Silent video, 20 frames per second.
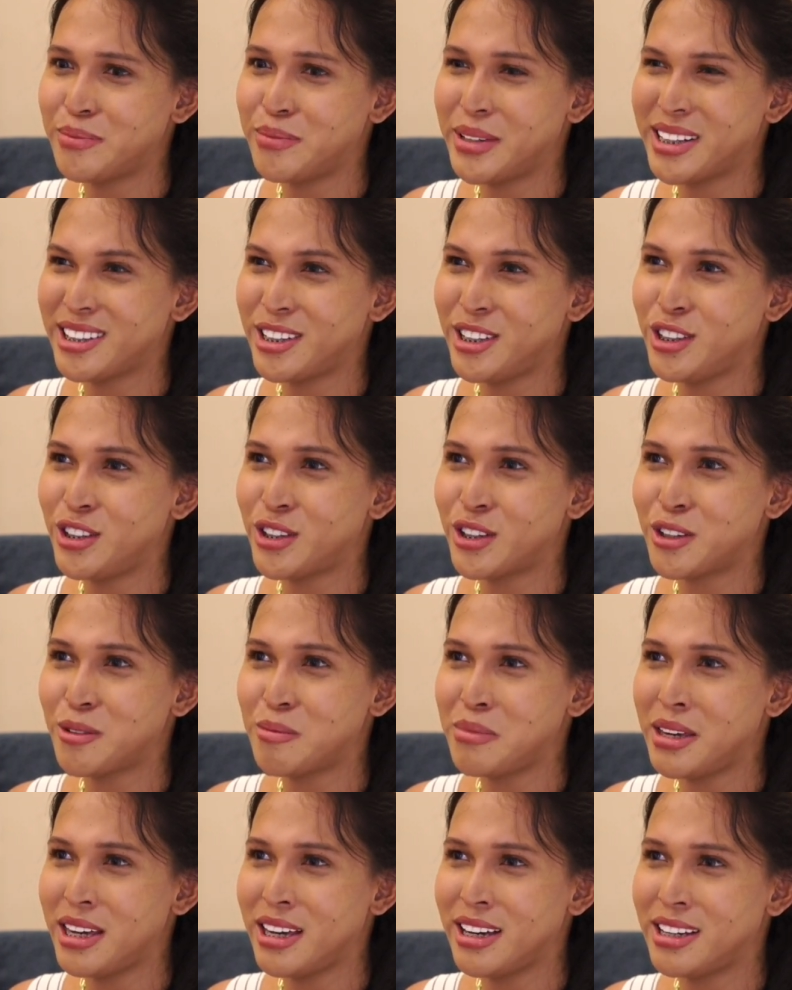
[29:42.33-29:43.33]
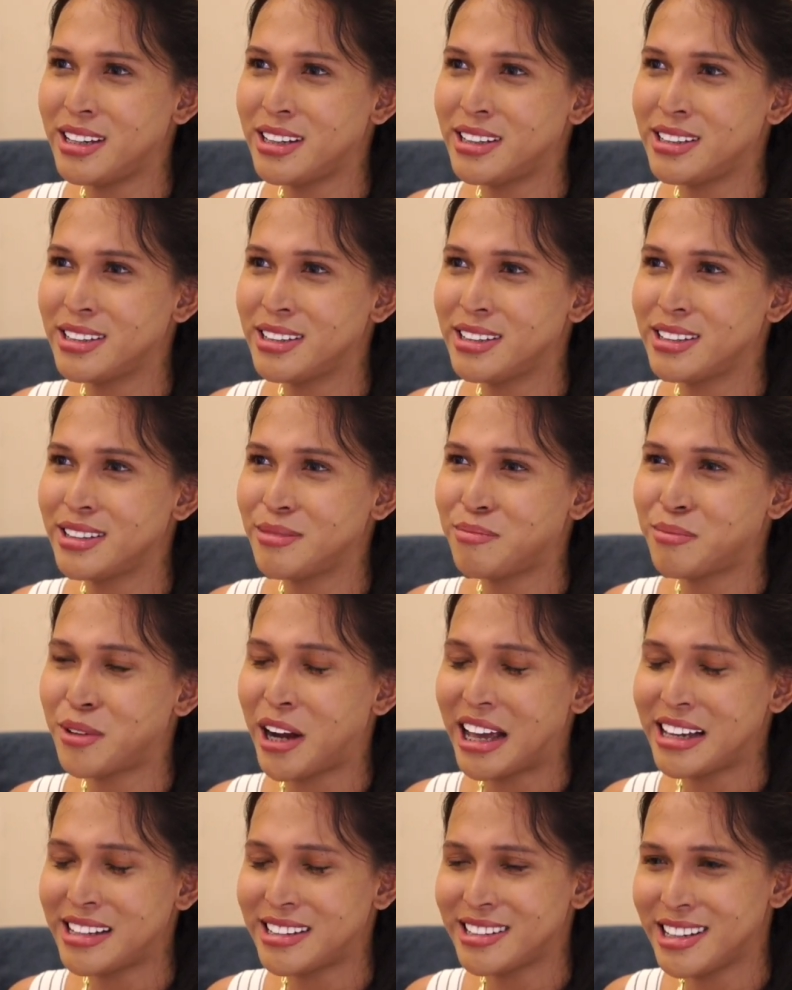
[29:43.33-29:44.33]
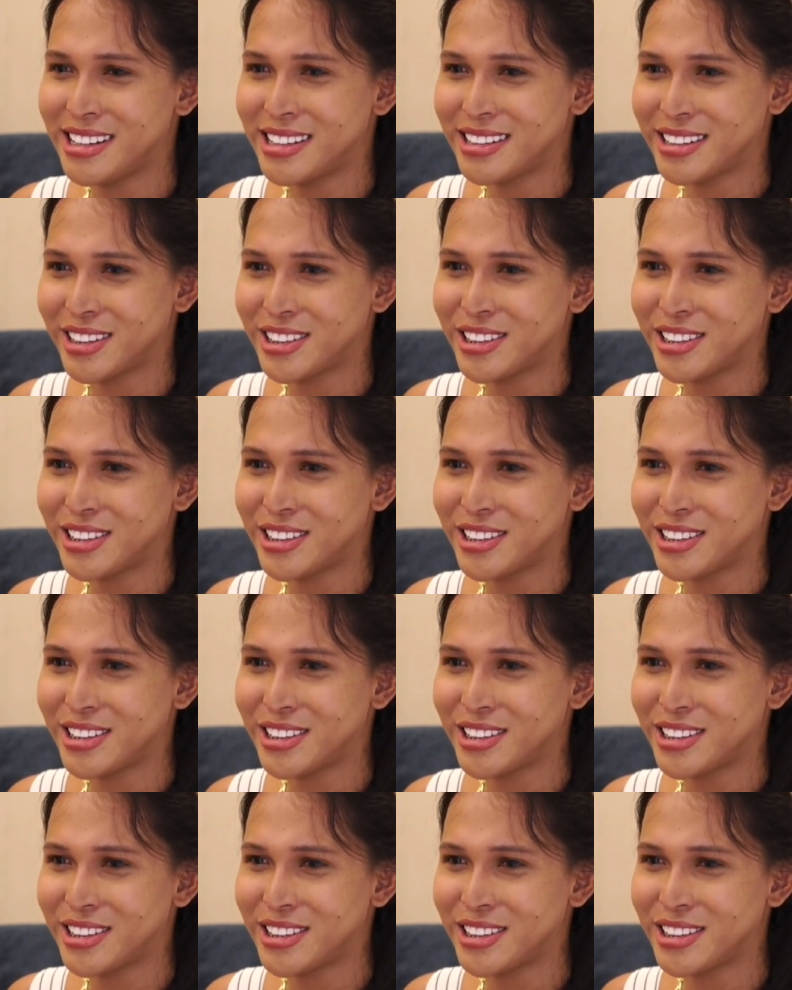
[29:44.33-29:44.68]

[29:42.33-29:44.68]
But European prices